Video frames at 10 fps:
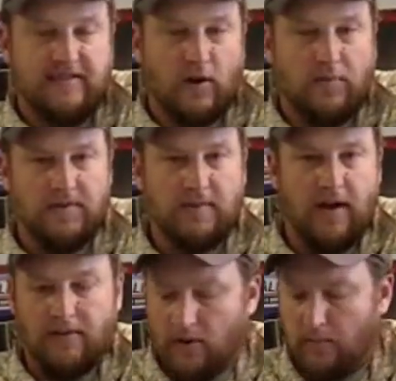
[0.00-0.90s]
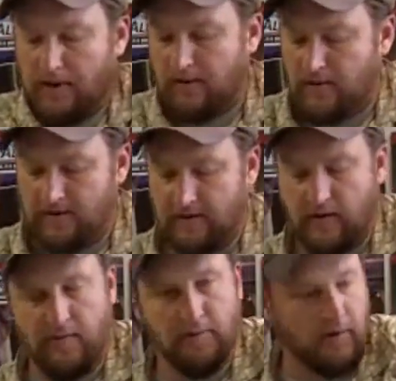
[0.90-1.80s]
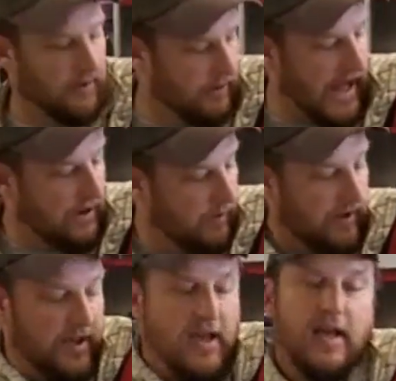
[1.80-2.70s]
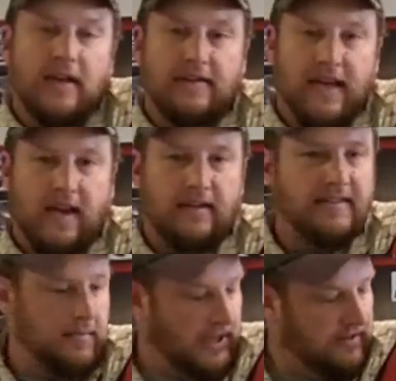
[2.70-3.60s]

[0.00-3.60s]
to open his mouth a little bigger than they did on the blue and the black one to get into me.